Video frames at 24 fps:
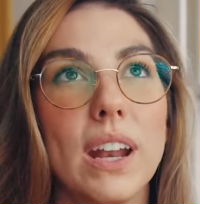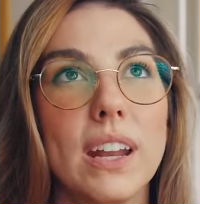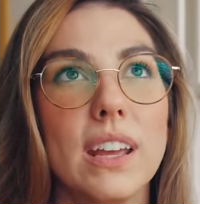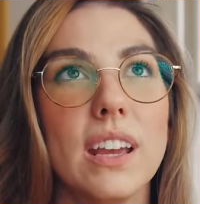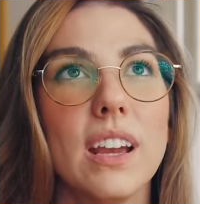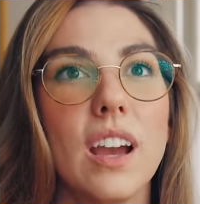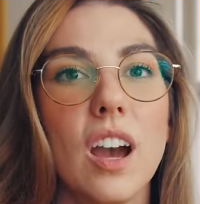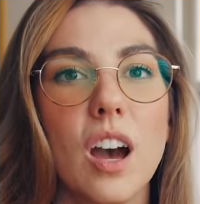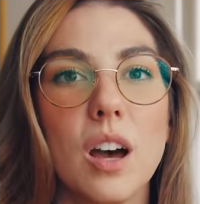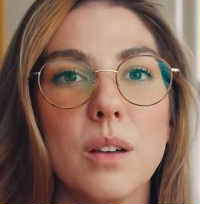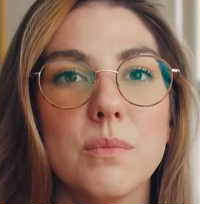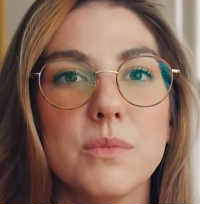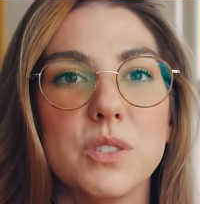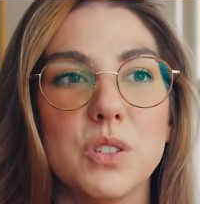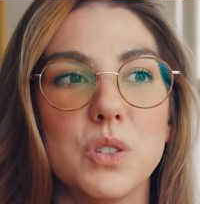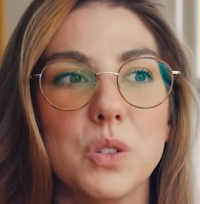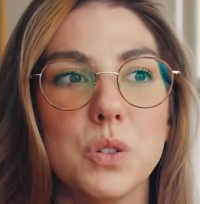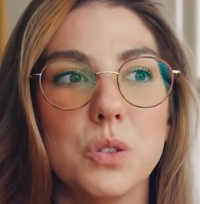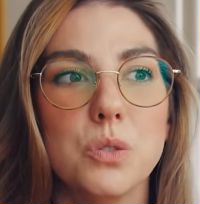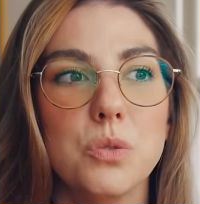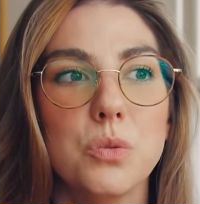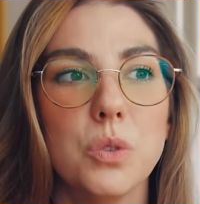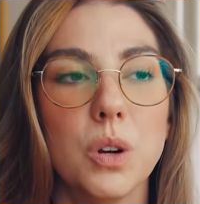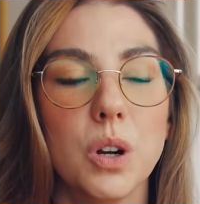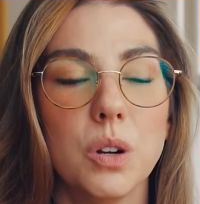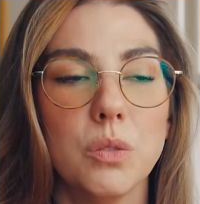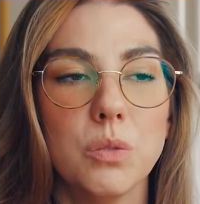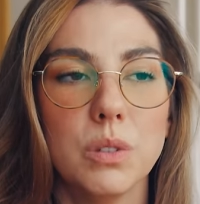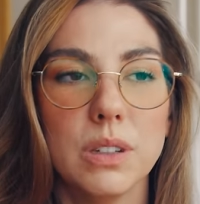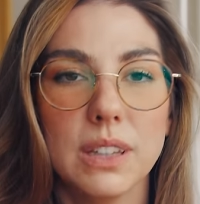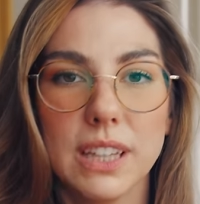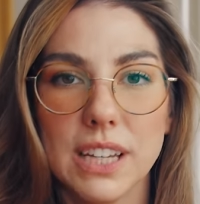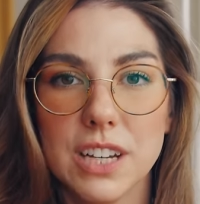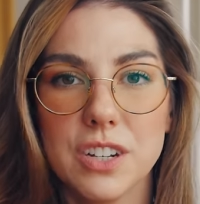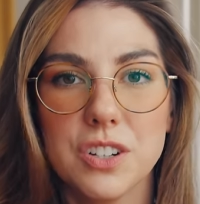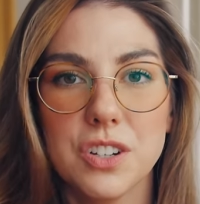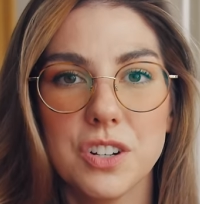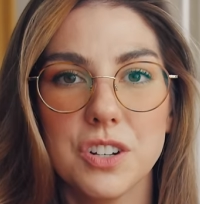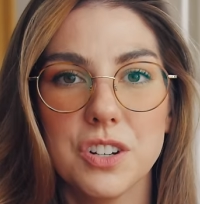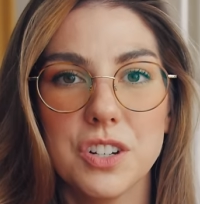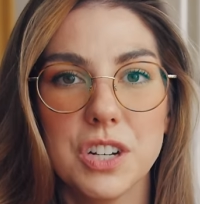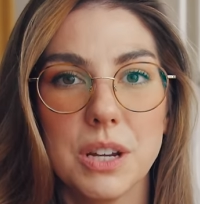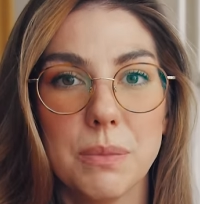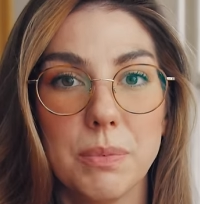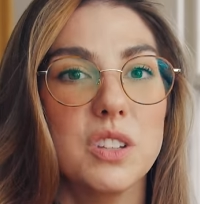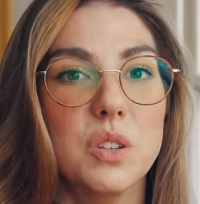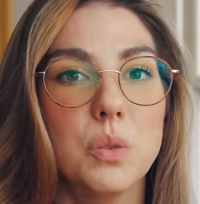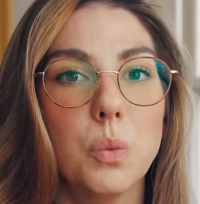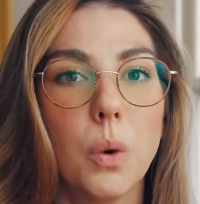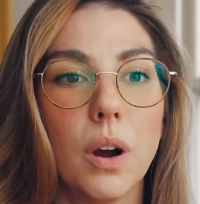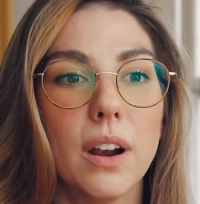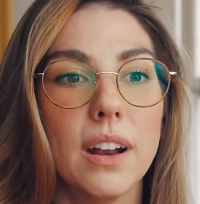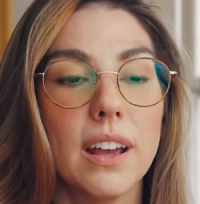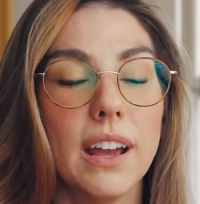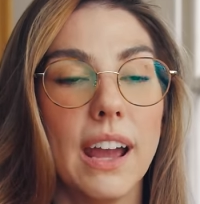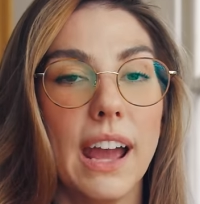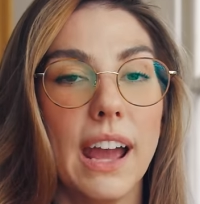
it comes to a relationship, you wanna